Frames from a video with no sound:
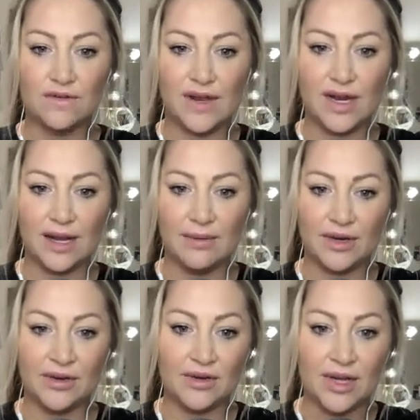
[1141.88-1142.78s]
feeling
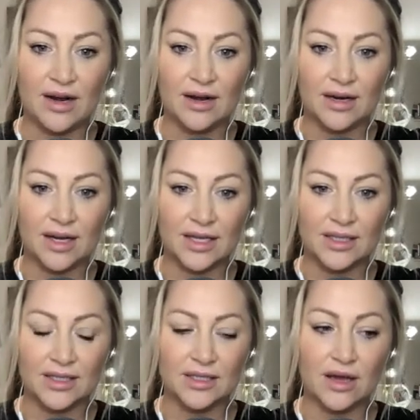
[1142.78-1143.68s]
when you're young
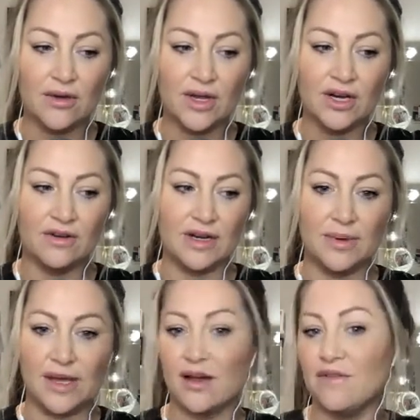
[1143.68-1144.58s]
is so
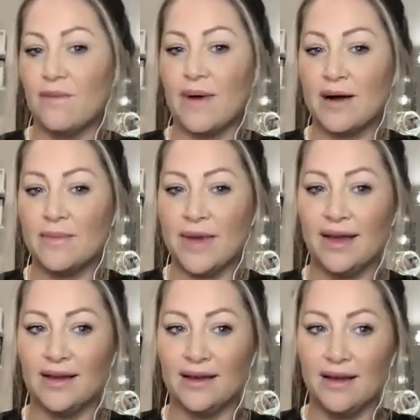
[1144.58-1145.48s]
incredibly
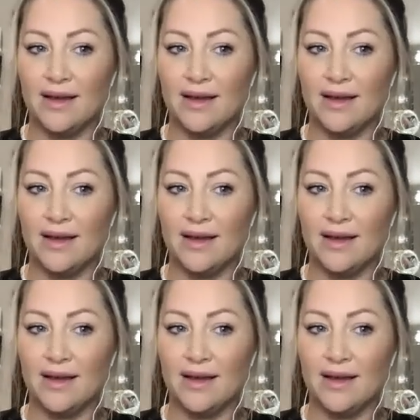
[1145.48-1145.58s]
overwhelming.